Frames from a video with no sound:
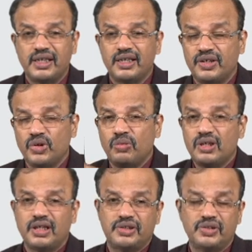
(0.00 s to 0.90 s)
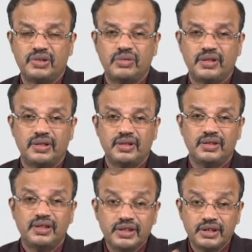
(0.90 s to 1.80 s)
late adenoma, carcinoma.
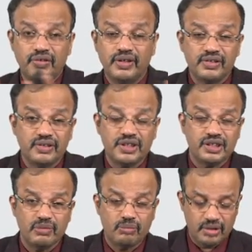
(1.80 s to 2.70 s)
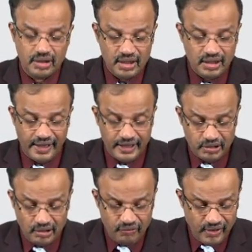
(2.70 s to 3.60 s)
That's the sequence. Just remember.
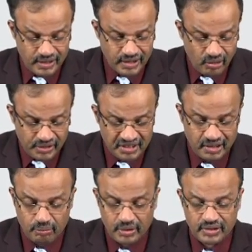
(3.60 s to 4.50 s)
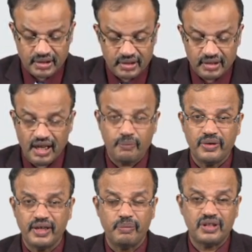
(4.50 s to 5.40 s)
Actual fact is all these numbers are
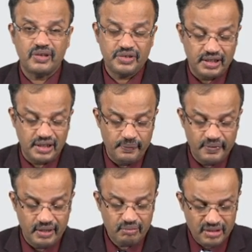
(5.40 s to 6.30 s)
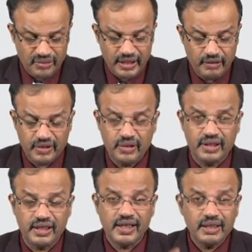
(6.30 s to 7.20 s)
happening pathologically. But very difficult
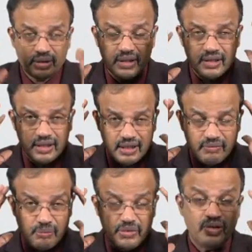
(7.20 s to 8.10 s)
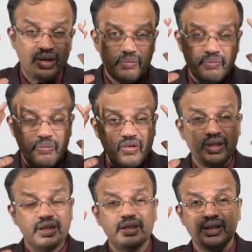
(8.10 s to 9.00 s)
to recollect, but from your
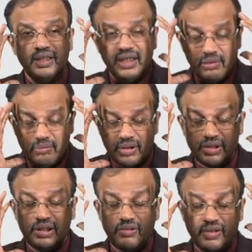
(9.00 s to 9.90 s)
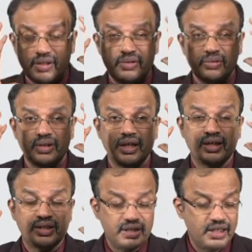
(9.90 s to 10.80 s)
point, remember this sequence so that
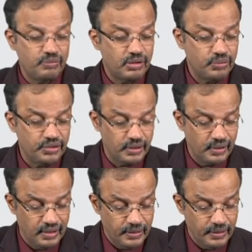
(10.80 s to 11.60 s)
understanding purpose.